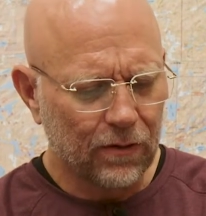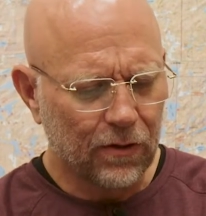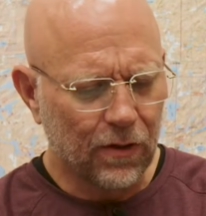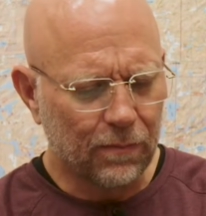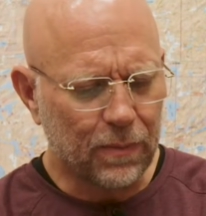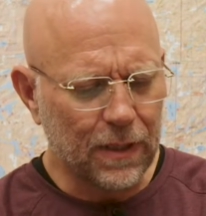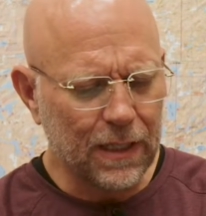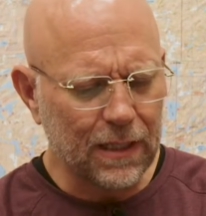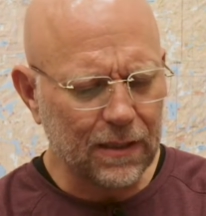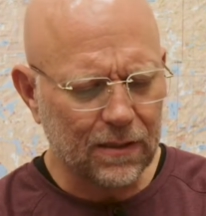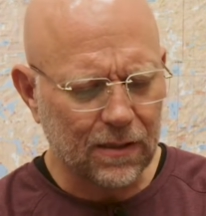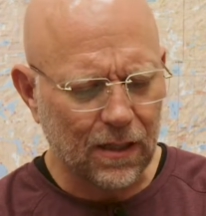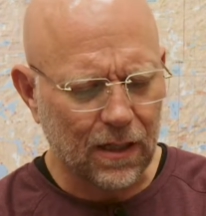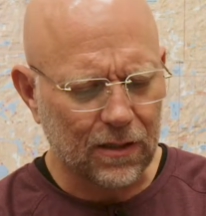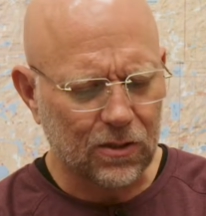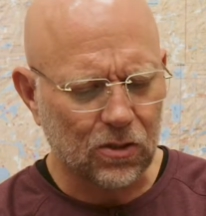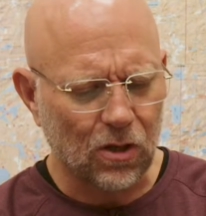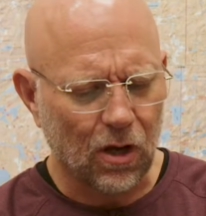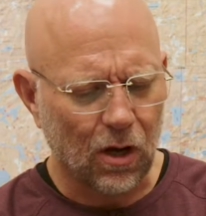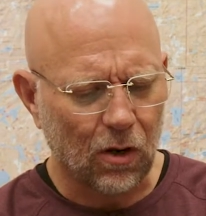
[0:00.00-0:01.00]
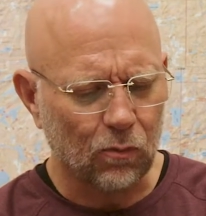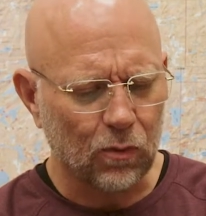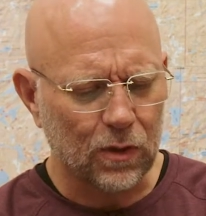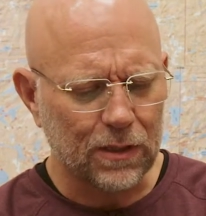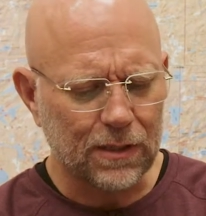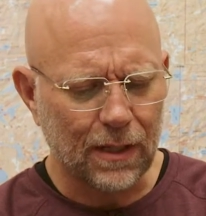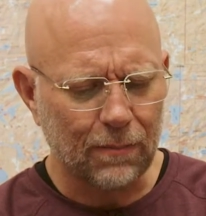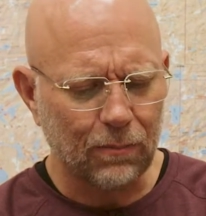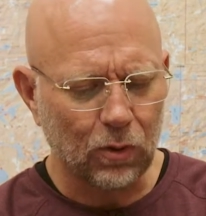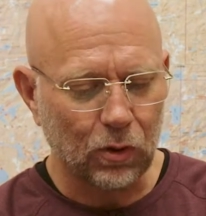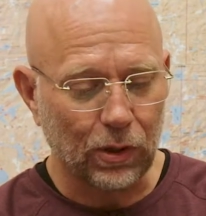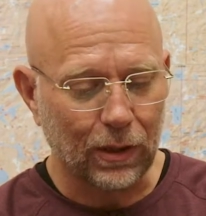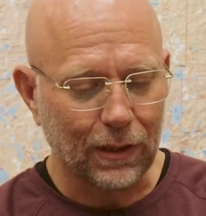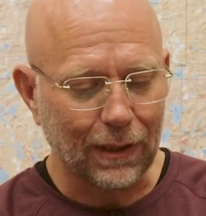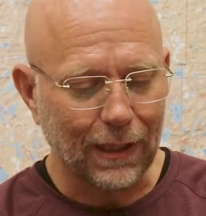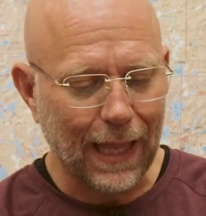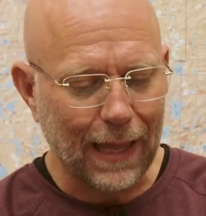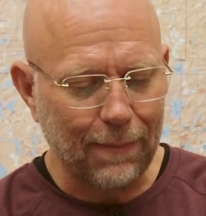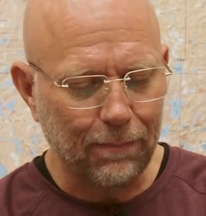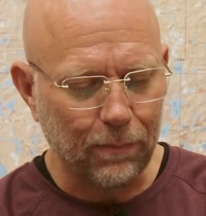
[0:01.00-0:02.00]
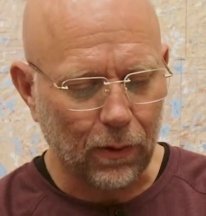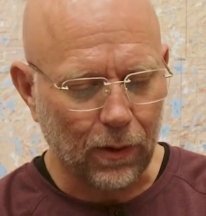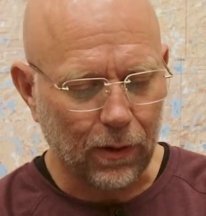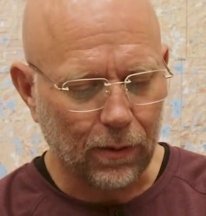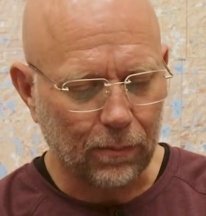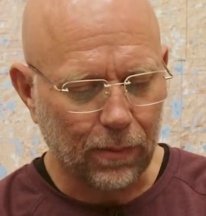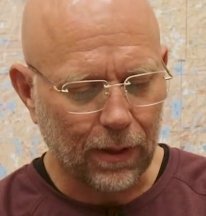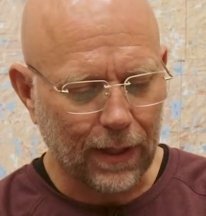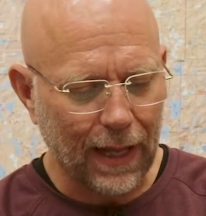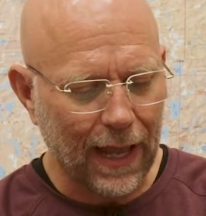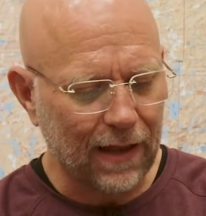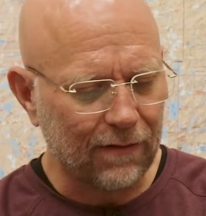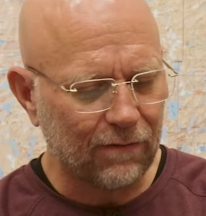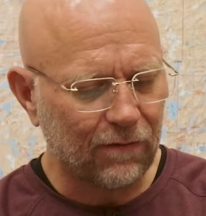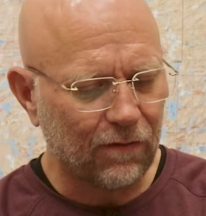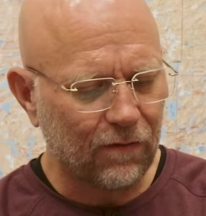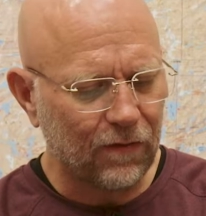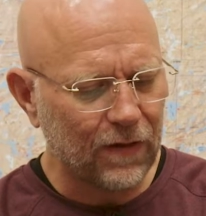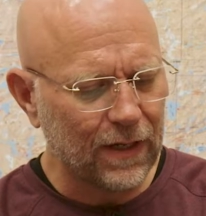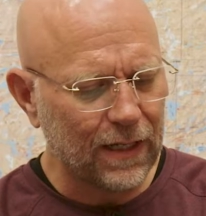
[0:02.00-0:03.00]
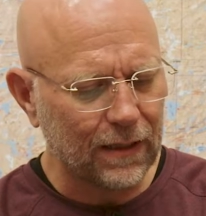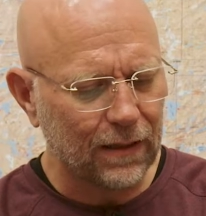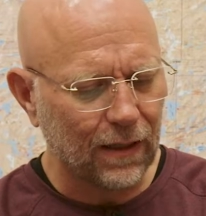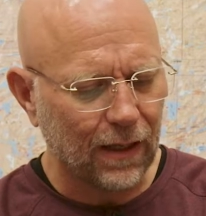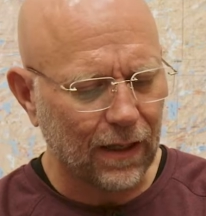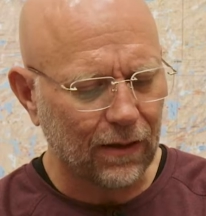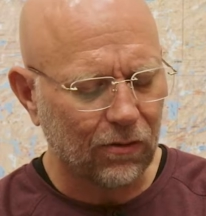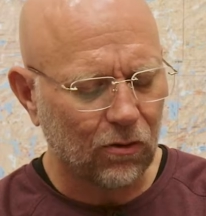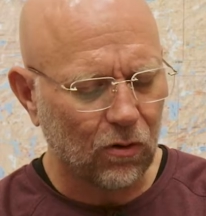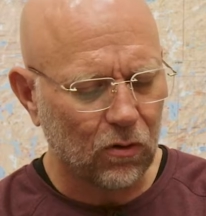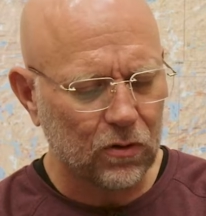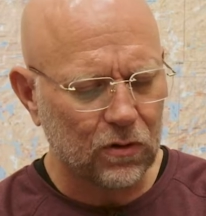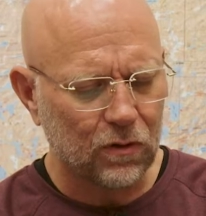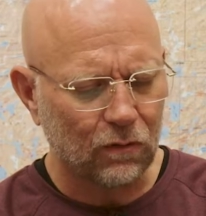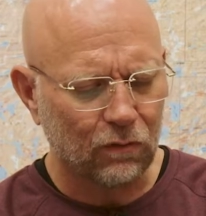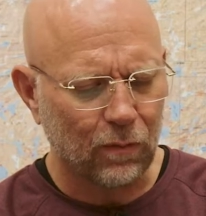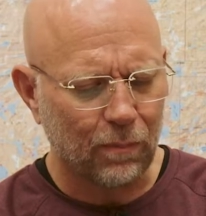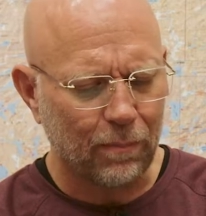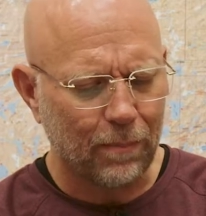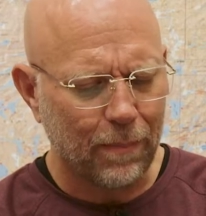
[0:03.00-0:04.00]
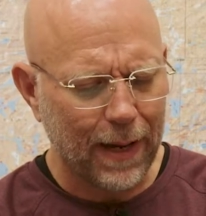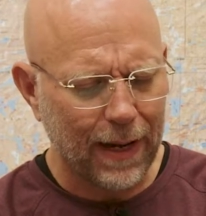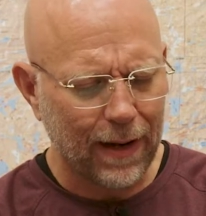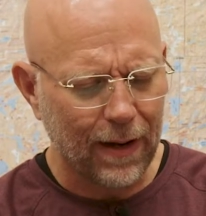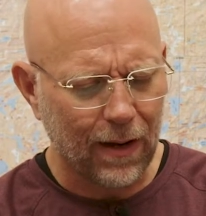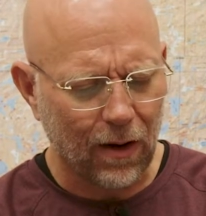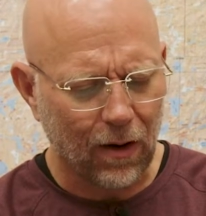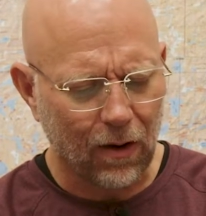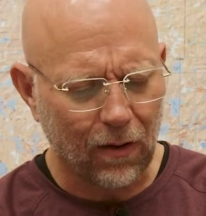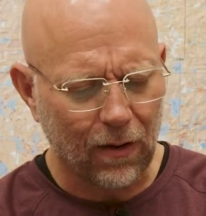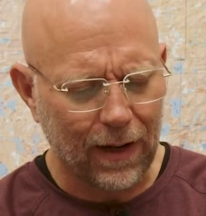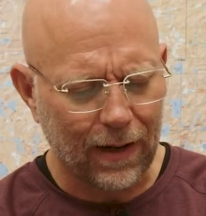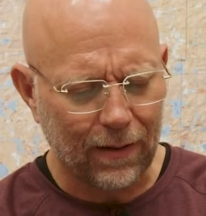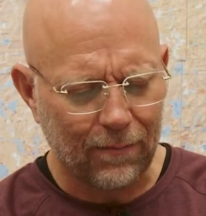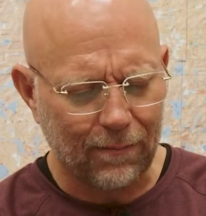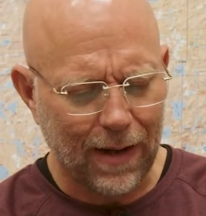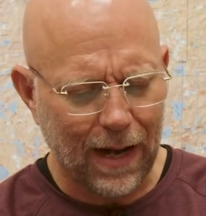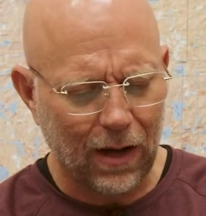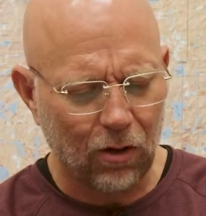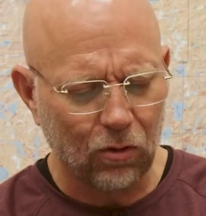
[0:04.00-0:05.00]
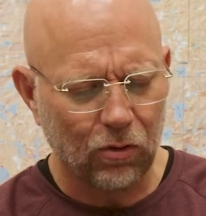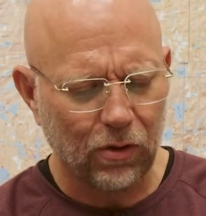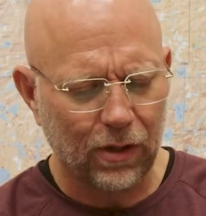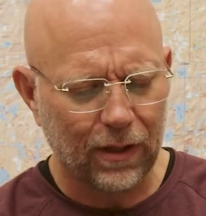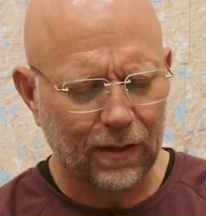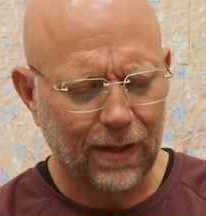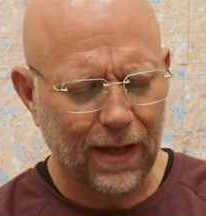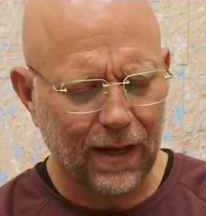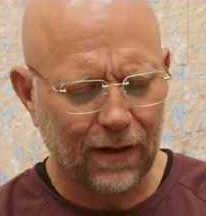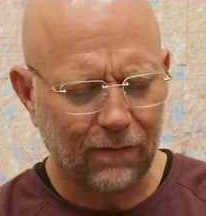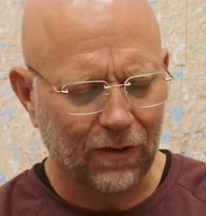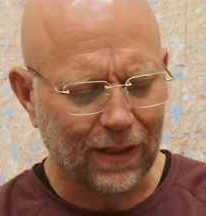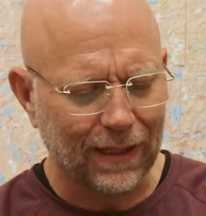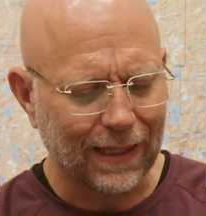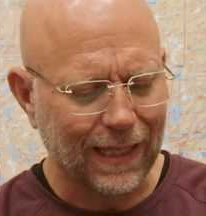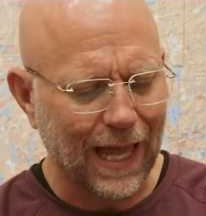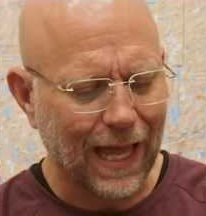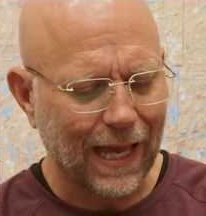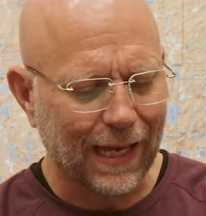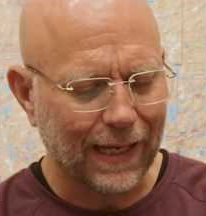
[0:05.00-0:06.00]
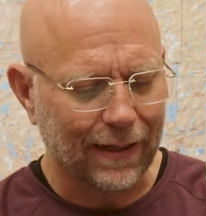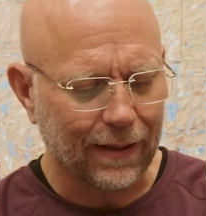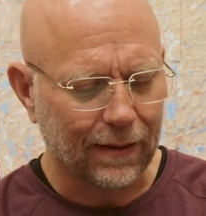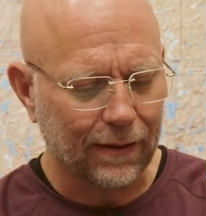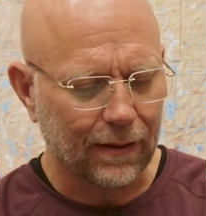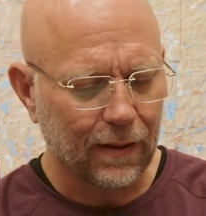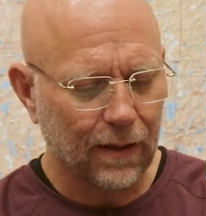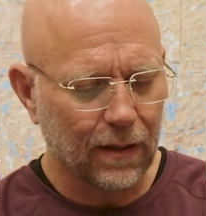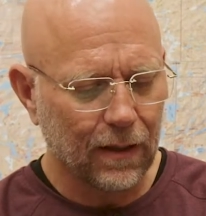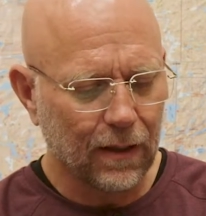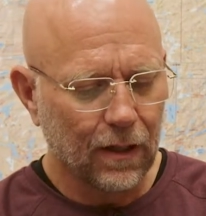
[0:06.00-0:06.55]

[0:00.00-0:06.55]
The beast I saw resembled a leopard, but had feet like those of a bear and a mouth like that of a lion.